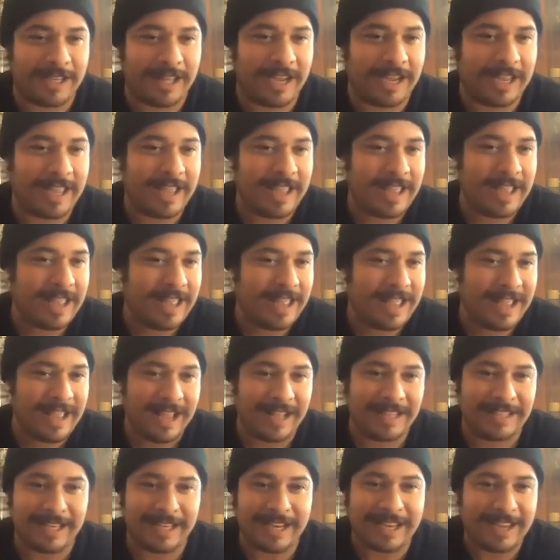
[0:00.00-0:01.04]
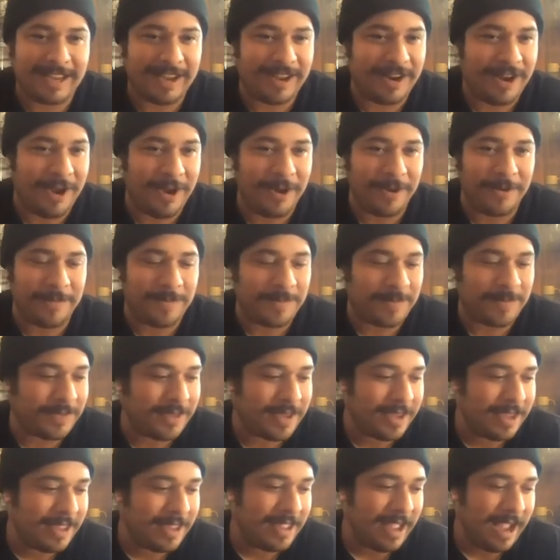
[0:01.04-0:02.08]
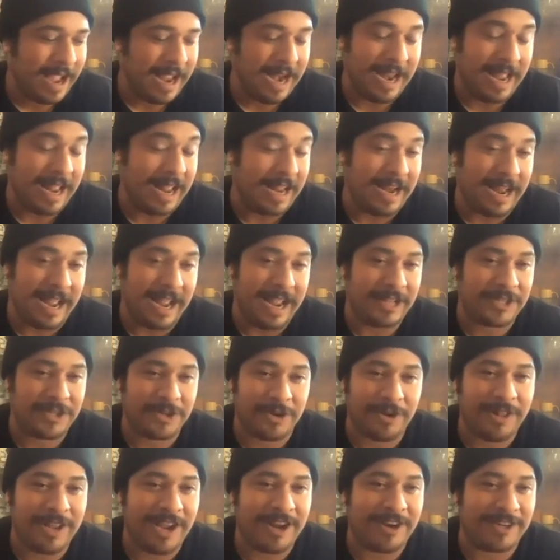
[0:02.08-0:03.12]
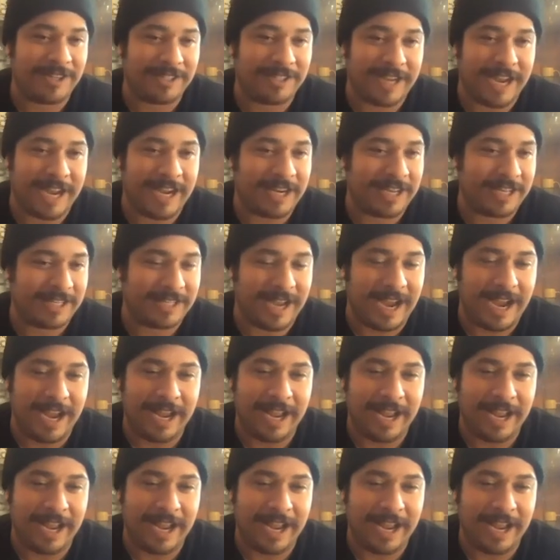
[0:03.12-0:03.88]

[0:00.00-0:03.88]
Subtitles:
like, it's like, you know, and I totally understand it because